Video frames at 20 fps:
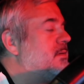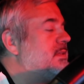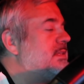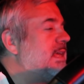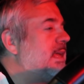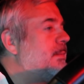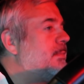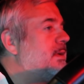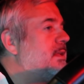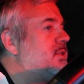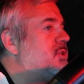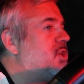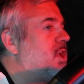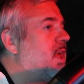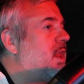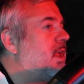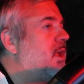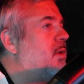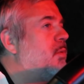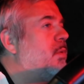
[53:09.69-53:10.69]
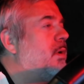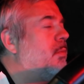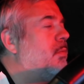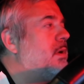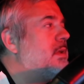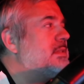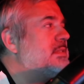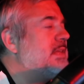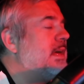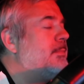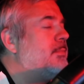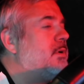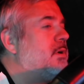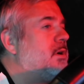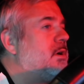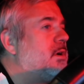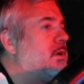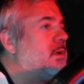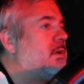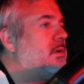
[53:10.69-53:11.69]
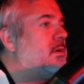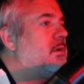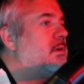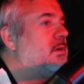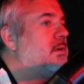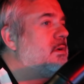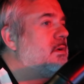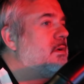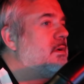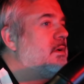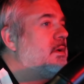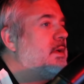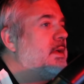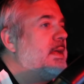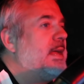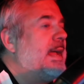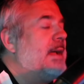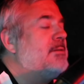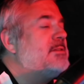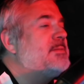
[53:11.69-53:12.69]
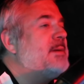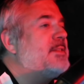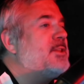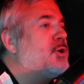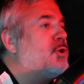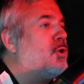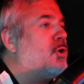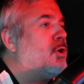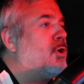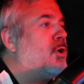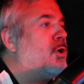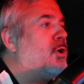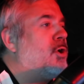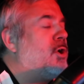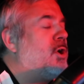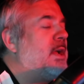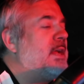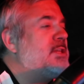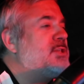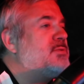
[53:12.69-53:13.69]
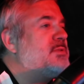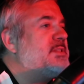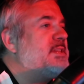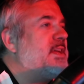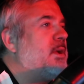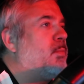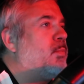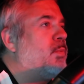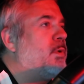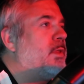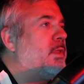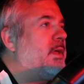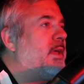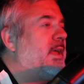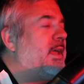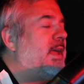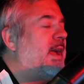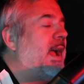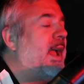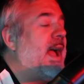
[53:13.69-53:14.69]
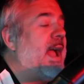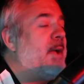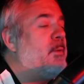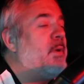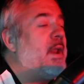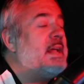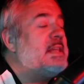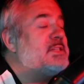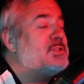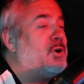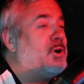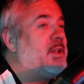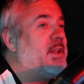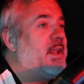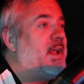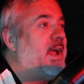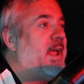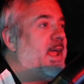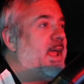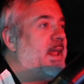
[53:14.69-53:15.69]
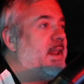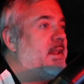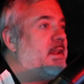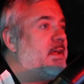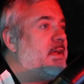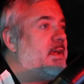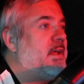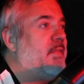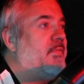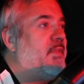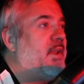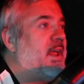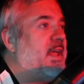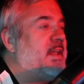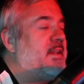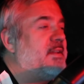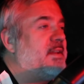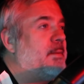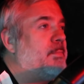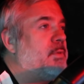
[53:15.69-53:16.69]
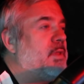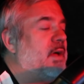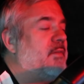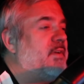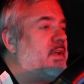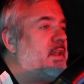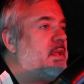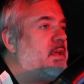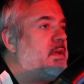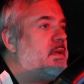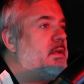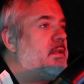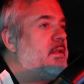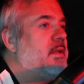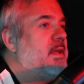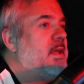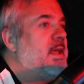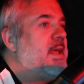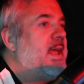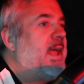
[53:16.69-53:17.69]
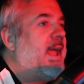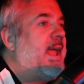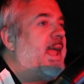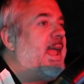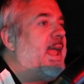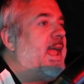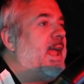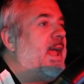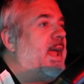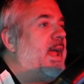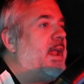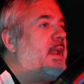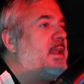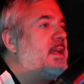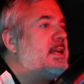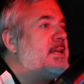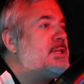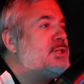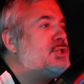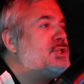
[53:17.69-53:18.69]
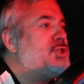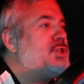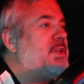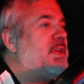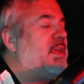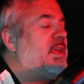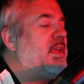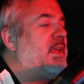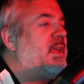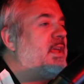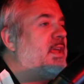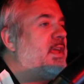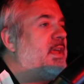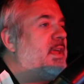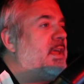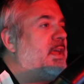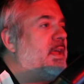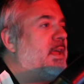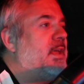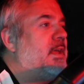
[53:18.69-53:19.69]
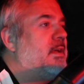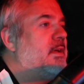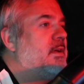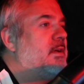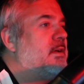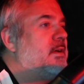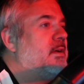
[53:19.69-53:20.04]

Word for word: Damn it, Janet. What was that book? It was about the girl, and she was like a really. I, I, when I started it, I hated it, and then I ended up loving it. And she